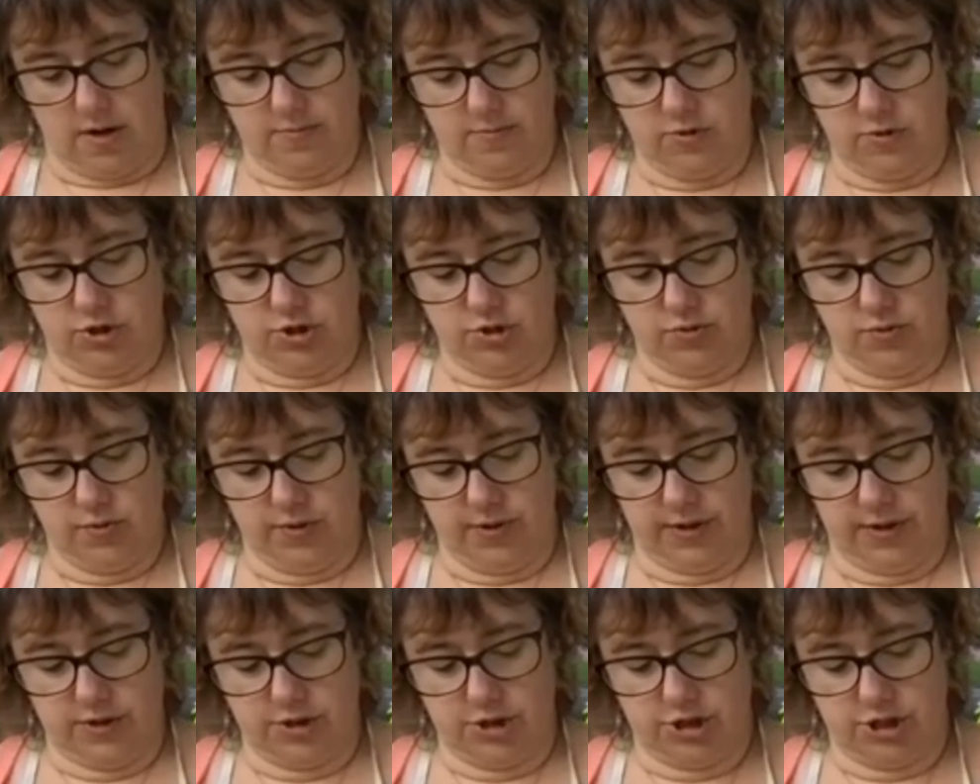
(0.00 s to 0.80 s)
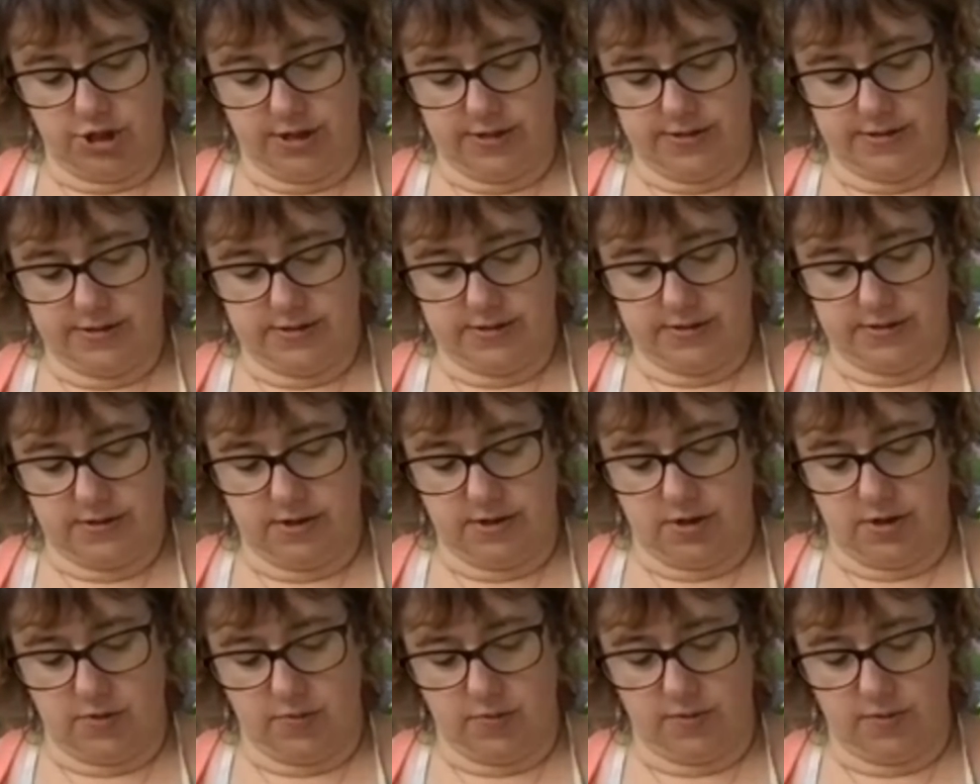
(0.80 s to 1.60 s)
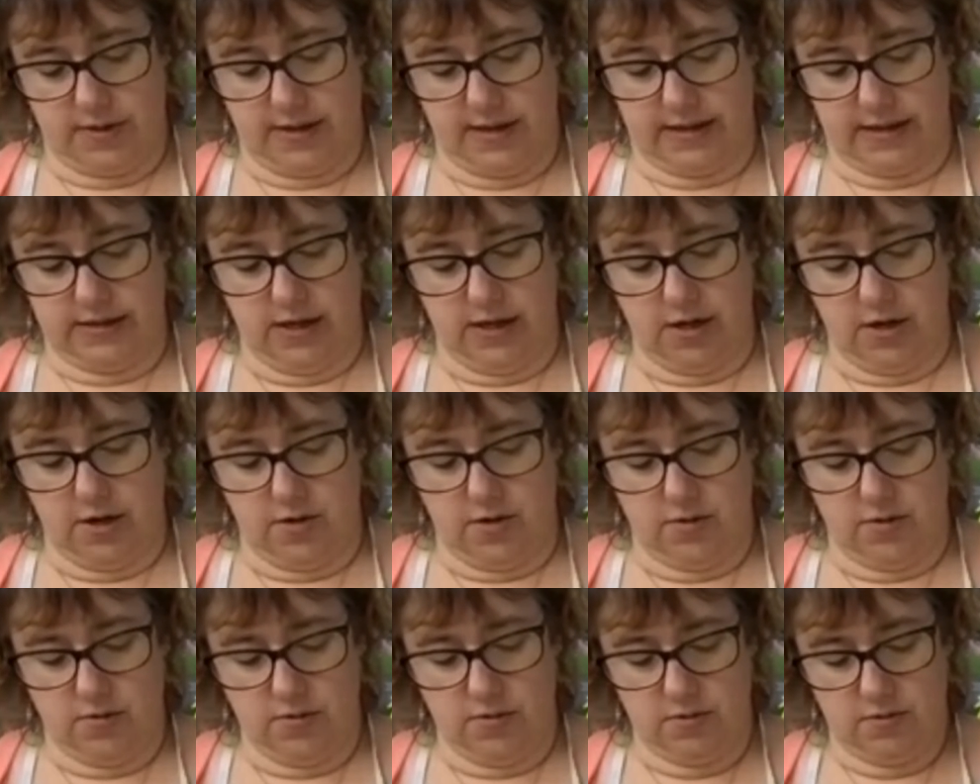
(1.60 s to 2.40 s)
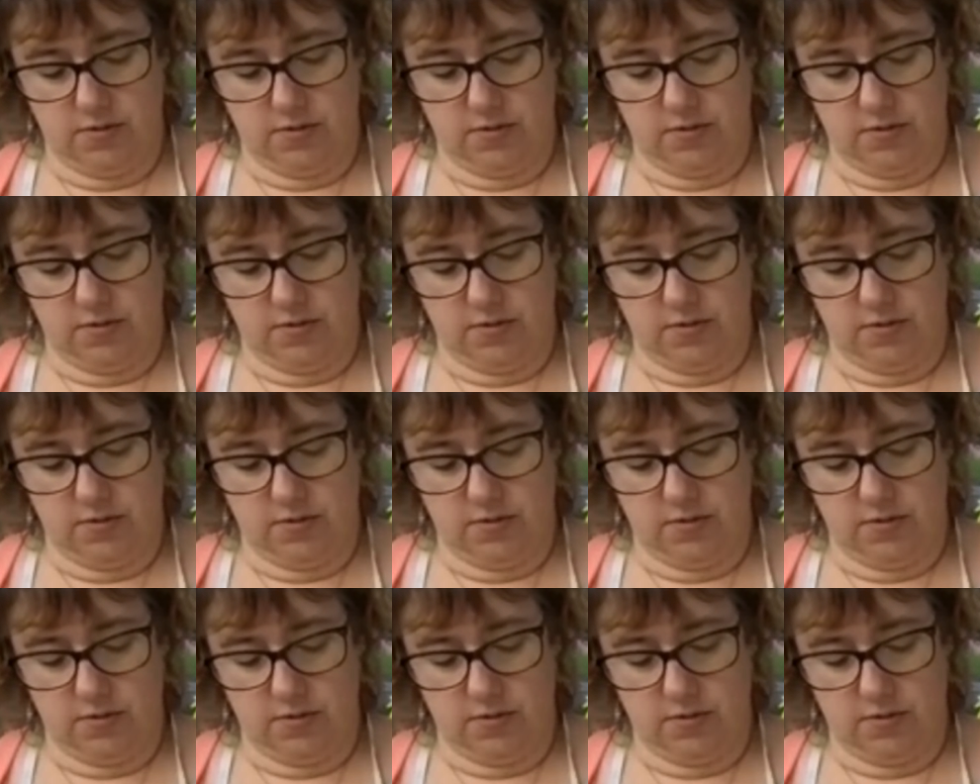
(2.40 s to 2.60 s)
know, I'm doing just, you know, yellow